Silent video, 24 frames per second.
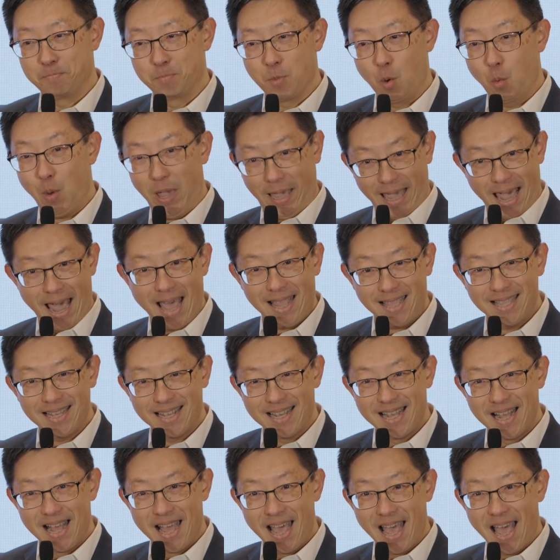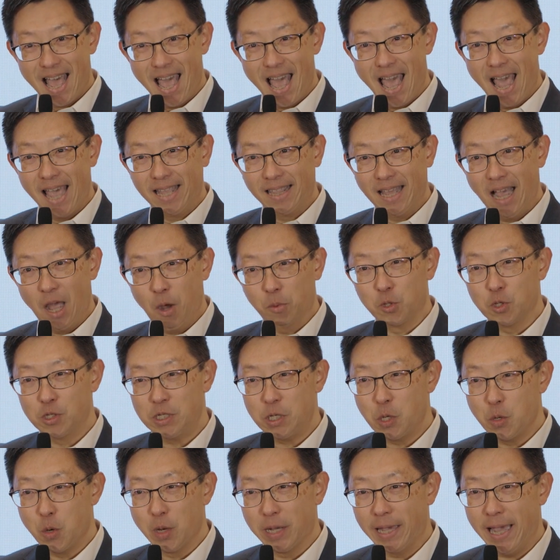weekend, and I hope
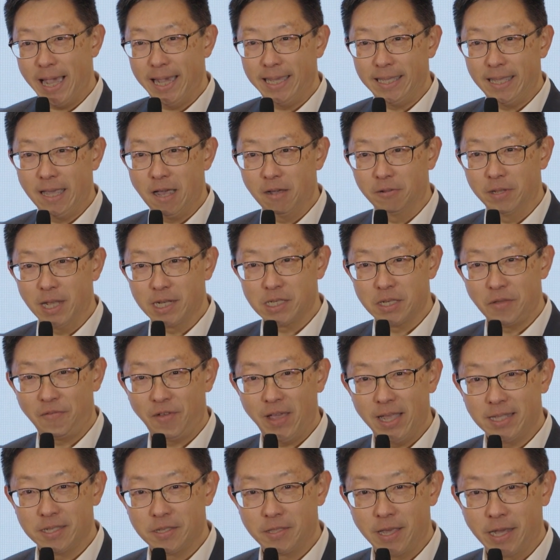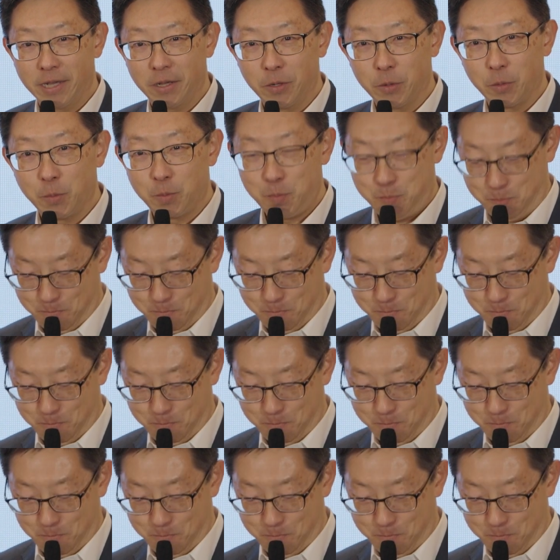to see you again in our next event. Thank you.